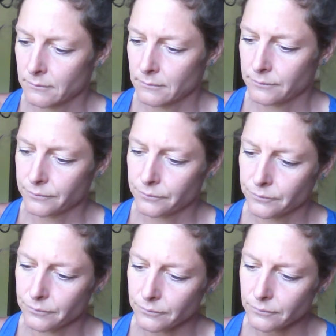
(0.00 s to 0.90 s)

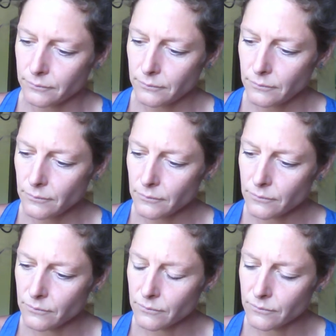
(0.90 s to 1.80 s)
Yeah.
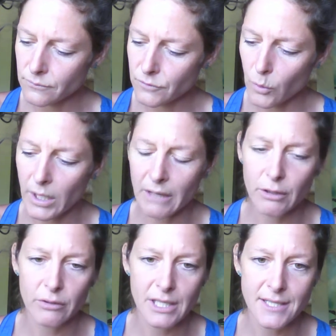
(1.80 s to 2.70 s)
for
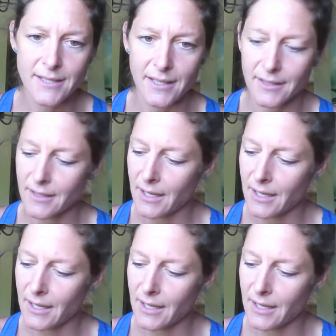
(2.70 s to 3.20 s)
whatever reason,